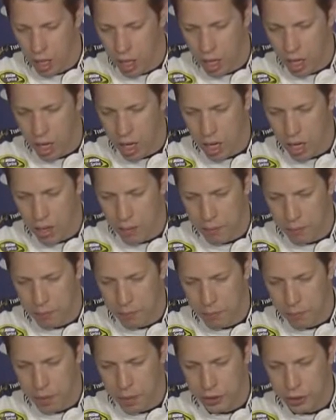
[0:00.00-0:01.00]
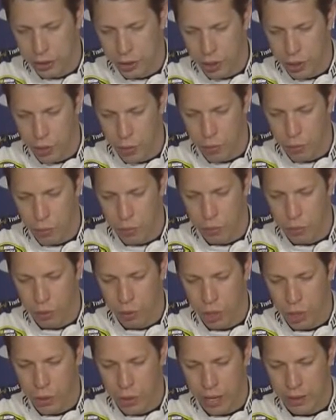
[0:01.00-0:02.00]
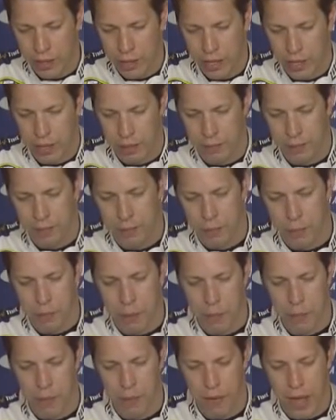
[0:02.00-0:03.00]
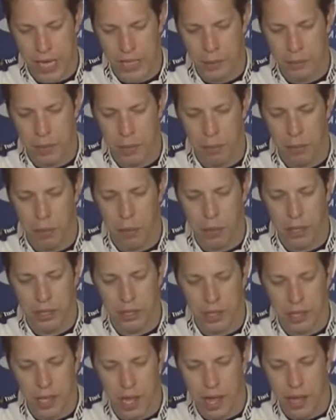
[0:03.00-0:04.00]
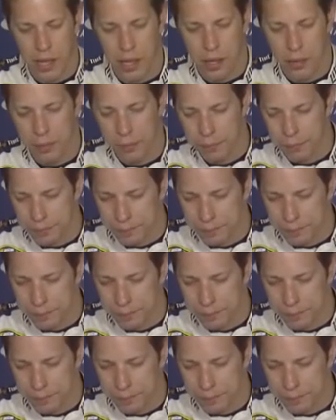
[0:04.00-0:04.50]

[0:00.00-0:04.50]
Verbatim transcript: Um, and so, you know, I think people have asked me, well, what is it like